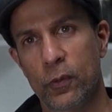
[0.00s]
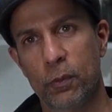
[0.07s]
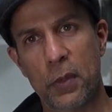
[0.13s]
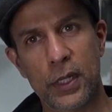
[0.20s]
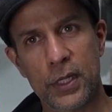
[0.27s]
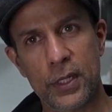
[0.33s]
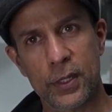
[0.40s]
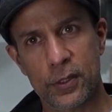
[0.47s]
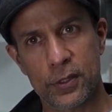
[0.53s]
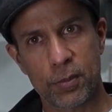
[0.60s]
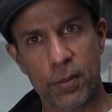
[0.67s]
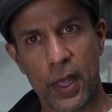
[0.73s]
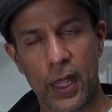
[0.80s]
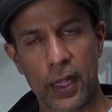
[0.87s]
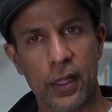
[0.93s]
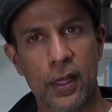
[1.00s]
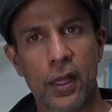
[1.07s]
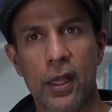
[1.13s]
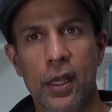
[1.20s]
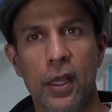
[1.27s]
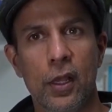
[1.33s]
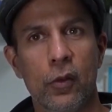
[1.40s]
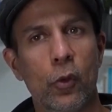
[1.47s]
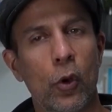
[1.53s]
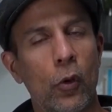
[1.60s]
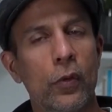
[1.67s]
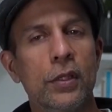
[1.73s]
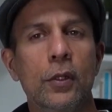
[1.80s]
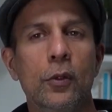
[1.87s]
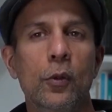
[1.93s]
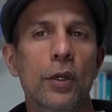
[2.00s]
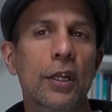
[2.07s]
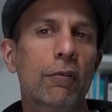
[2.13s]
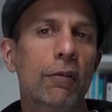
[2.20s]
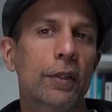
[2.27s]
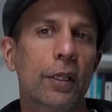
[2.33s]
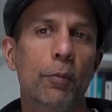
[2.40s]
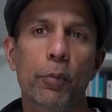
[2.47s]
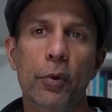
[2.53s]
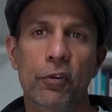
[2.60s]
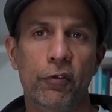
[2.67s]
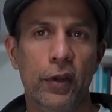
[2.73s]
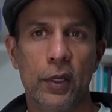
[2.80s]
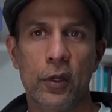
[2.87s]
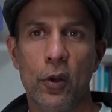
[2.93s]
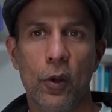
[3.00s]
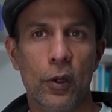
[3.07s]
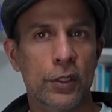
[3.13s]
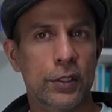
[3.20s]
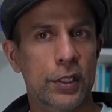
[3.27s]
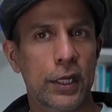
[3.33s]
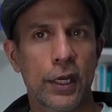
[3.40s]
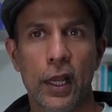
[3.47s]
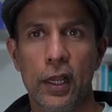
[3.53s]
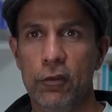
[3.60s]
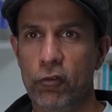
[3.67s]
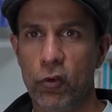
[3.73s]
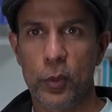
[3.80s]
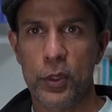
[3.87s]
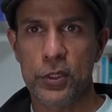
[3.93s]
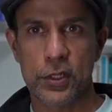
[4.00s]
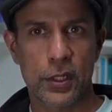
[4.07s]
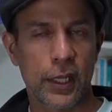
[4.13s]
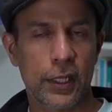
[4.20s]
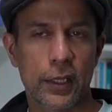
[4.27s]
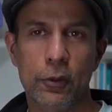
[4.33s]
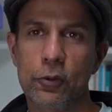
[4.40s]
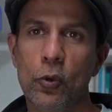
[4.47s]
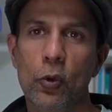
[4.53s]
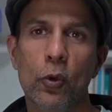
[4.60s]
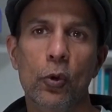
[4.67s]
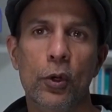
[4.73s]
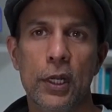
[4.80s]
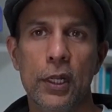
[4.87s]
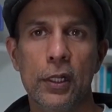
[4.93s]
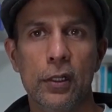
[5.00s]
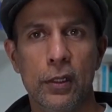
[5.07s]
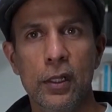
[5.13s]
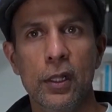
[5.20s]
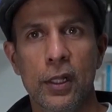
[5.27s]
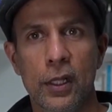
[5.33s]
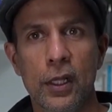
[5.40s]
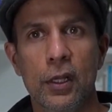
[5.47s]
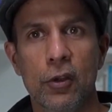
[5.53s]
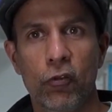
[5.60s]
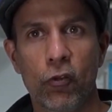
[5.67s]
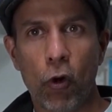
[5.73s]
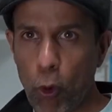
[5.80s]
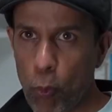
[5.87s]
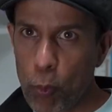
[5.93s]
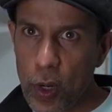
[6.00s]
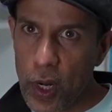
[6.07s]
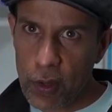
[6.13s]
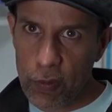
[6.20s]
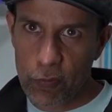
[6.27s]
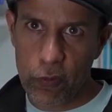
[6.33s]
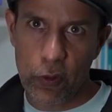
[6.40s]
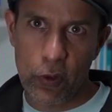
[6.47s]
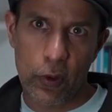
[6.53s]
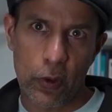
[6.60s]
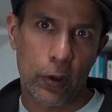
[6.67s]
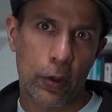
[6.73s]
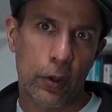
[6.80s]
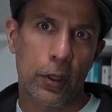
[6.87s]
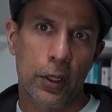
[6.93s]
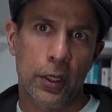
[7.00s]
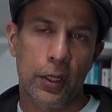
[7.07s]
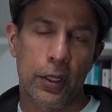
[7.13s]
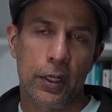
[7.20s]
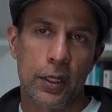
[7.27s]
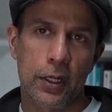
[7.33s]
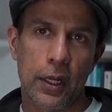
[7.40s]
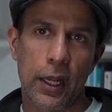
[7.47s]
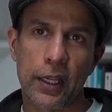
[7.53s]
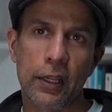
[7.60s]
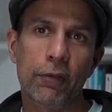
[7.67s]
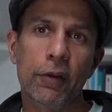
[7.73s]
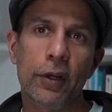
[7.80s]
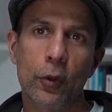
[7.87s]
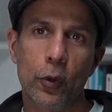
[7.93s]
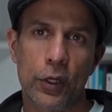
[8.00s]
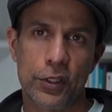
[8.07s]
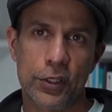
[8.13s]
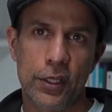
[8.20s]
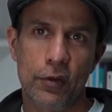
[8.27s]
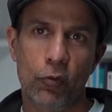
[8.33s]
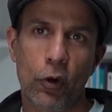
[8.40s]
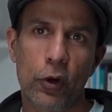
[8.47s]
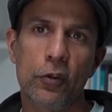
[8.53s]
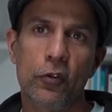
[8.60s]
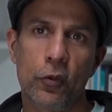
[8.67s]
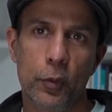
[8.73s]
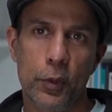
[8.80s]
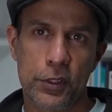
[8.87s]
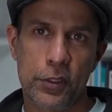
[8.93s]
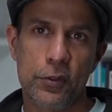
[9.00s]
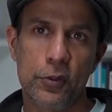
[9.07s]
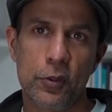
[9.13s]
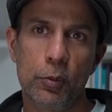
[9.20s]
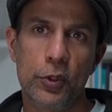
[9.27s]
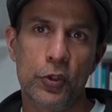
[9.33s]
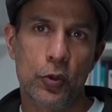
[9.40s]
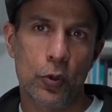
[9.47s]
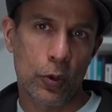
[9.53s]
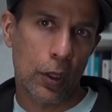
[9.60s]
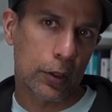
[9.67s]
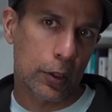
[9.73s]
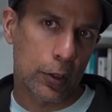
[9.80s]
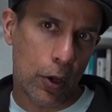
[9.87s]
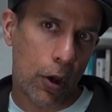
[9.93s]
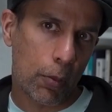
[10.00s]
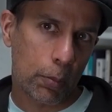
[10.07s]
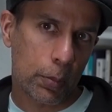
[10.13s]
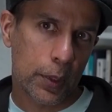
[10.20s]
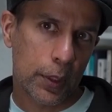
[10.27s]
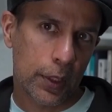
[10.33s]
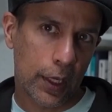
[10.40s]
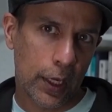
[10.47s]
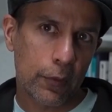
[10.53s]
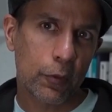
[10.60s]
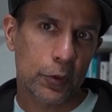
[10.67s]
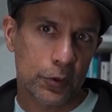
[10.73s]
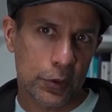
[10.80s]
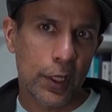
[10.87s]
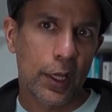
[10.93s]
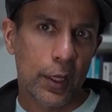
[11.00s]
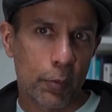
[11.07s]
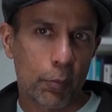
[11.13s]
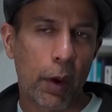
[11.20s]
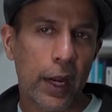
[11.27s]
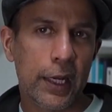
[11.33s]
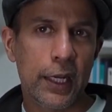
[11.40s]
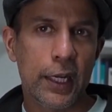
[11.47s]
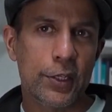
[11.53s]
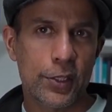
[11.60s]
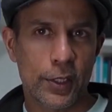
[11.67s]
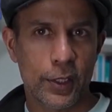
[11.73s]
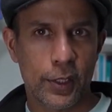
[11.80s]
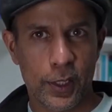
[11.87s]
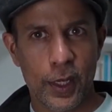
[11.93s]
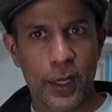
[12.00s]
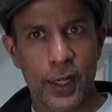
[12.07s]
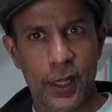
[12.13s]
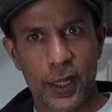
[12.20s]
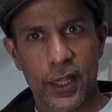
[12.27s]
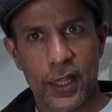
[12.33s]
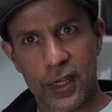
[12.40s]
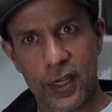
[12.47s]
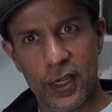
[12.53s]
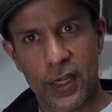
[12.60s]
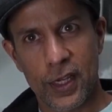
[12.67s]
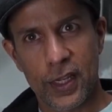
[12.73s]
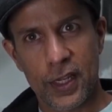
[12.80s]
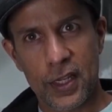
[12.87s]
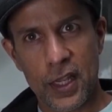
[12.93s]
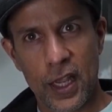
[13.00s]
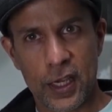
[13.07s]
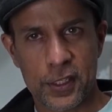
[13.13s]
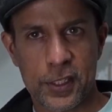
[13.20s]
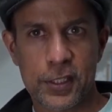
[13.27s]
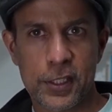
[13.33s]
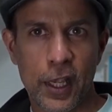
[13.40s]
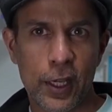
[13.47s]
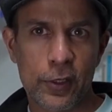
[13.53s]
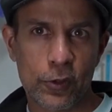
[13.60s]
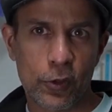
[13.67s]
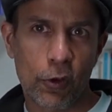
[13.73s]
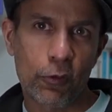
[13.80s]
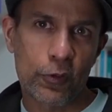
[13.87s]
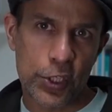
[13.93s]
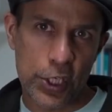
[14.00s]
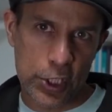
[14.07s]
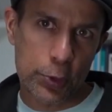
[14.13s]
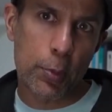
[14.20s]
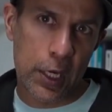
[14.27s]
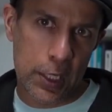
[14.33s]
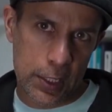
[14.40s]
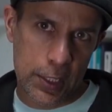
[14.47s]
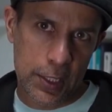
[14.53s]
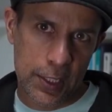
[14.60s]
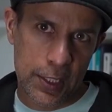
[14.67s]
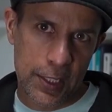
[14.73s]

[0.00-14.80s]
many years back, you always have to deal with imperfect knowledge, data, information. Like there's no real formula for like given a question, what information should be shown on the top, right? It was by nature a exercise of judgment,